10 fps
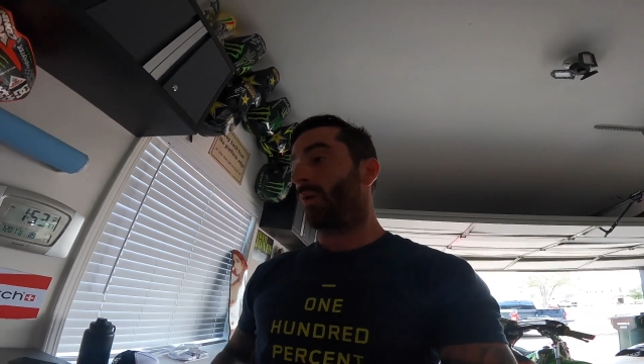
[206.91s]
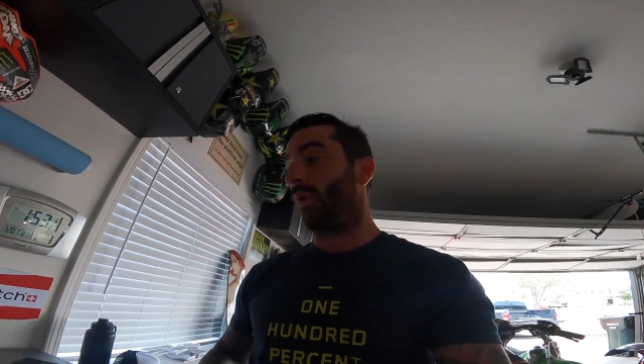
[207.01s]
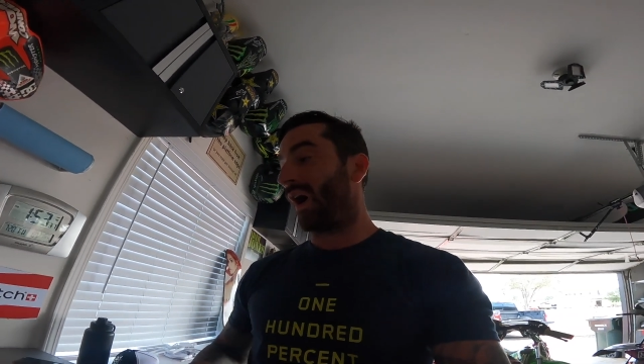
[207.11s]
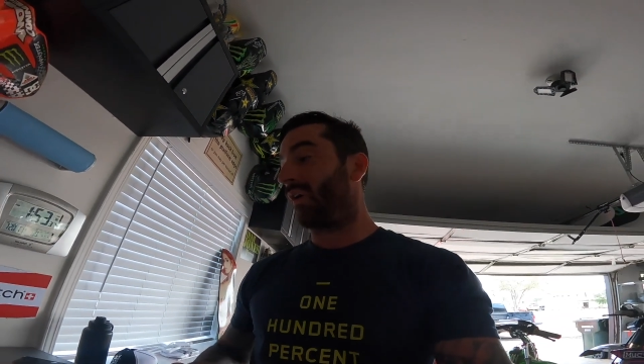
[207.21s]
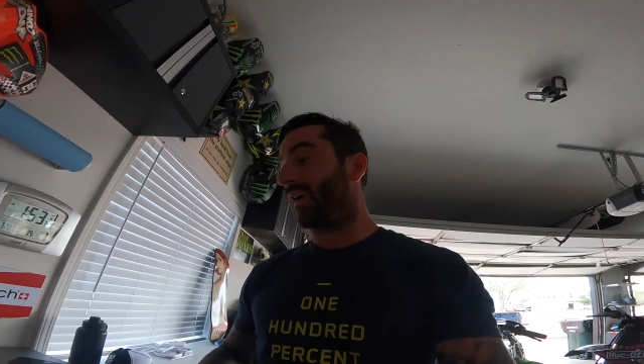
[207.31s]

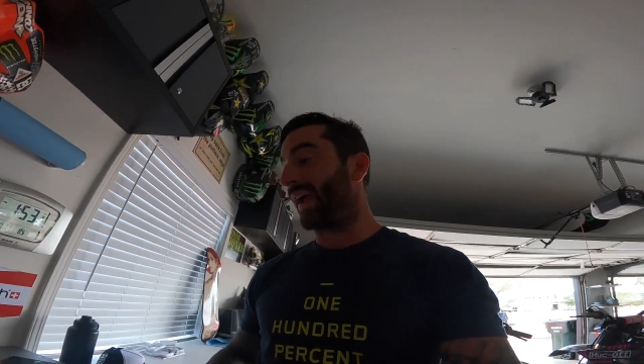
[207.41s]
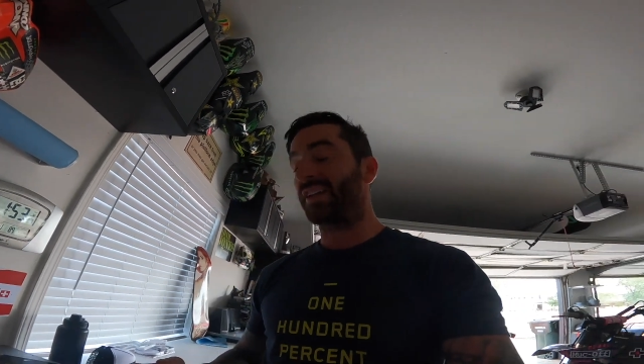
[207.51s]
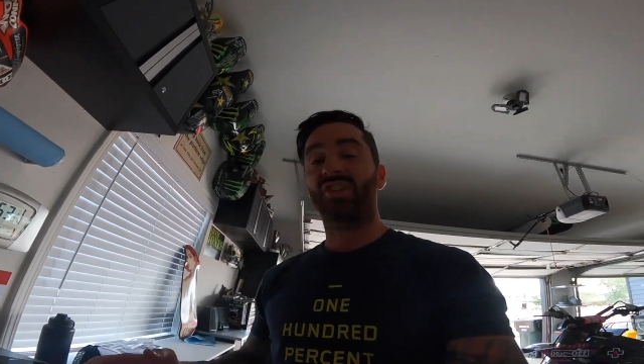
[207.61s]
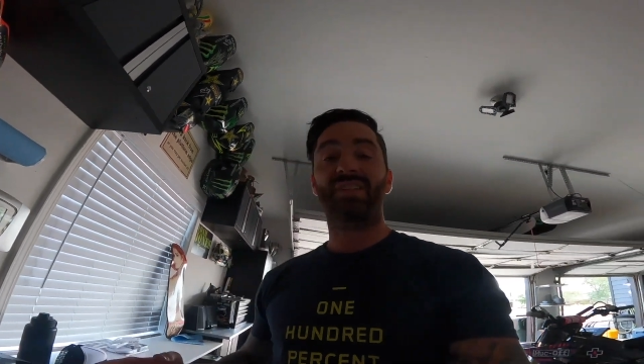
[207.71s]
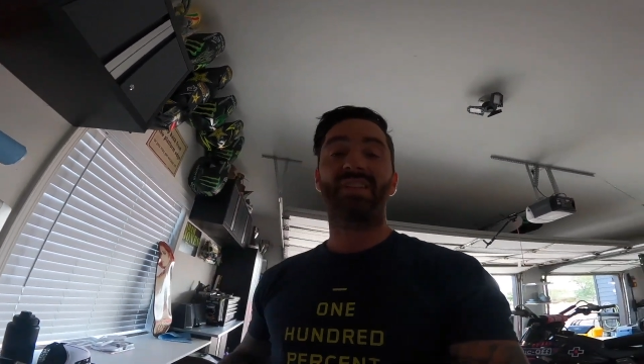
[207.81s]
Well,
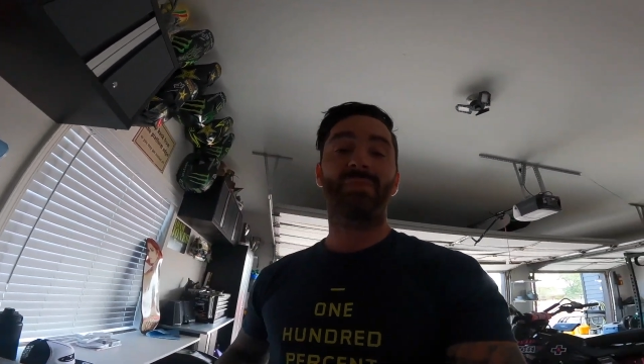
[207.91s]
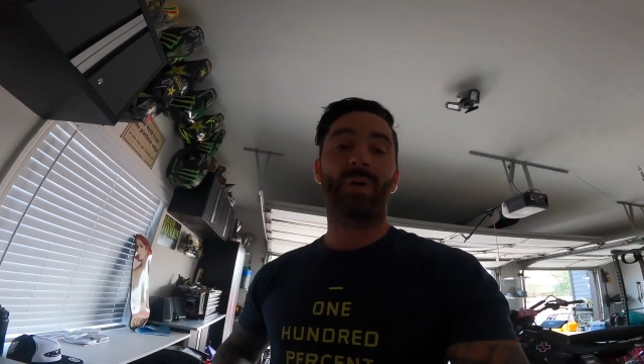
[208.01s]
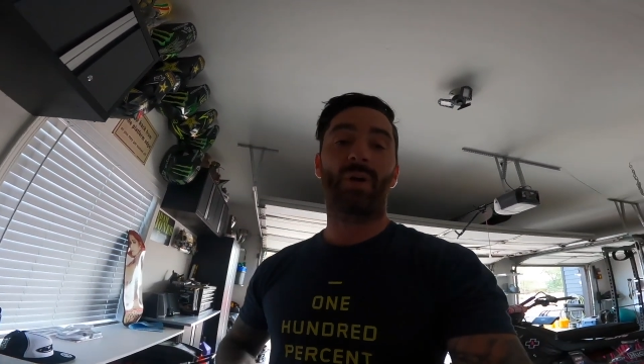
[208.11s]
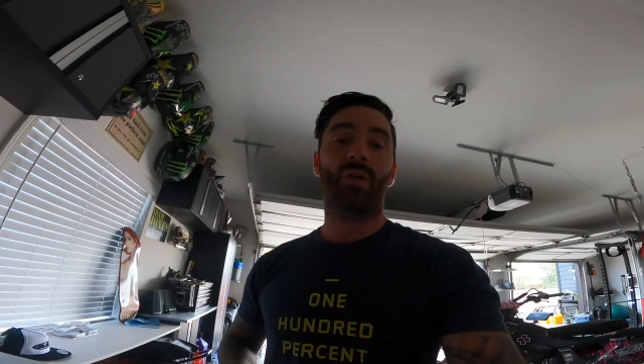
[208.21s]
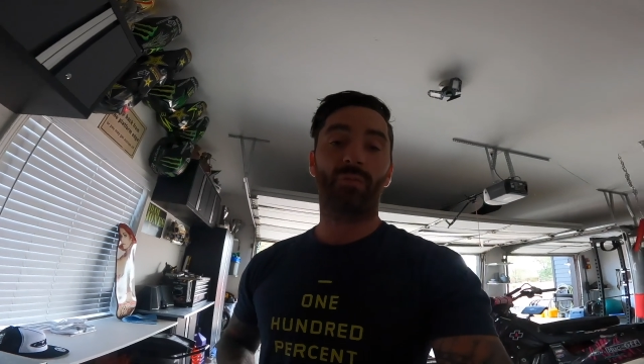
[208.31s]
HJC's
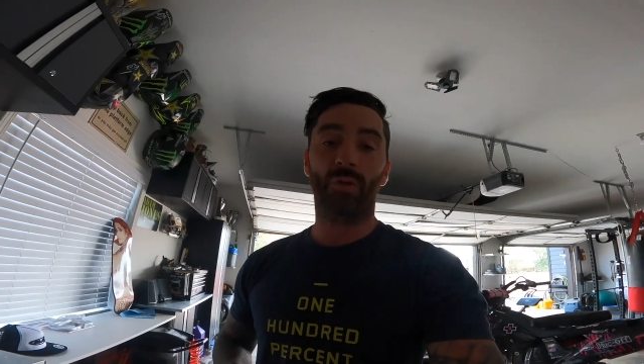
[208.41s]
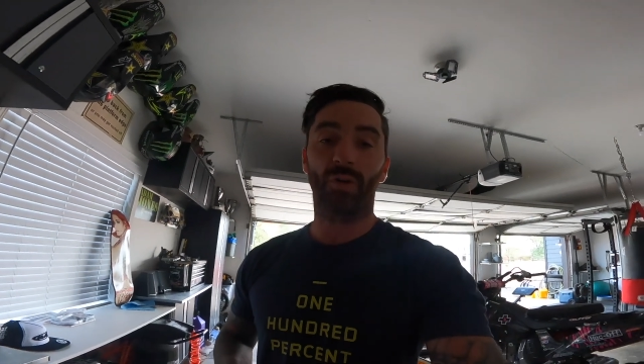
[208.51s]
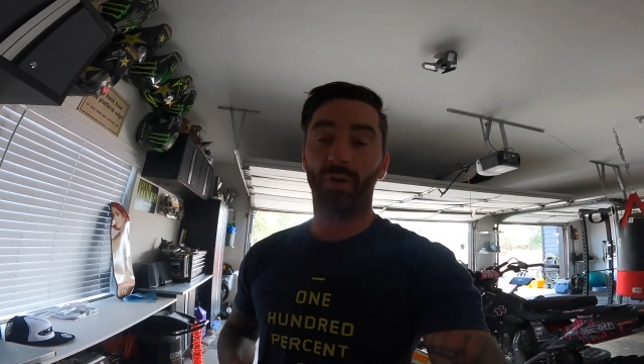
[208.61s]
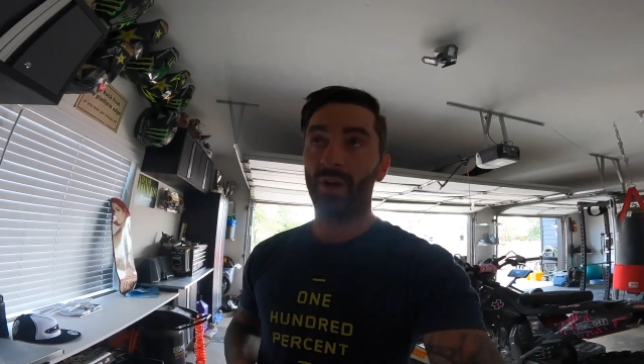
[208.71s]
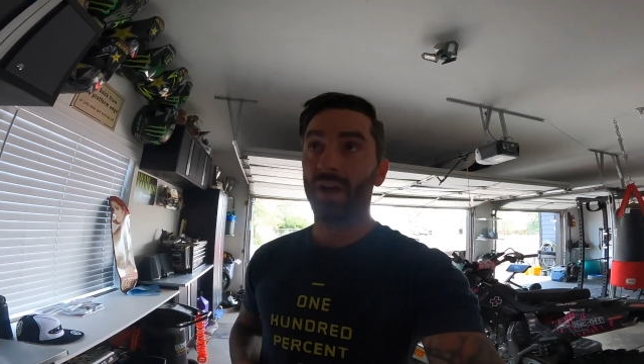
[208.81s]
been around
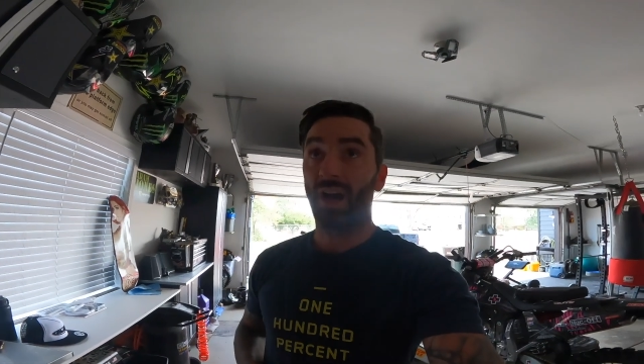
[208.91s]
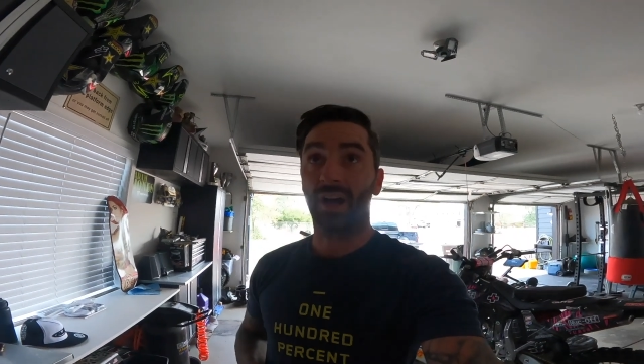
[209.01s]
for,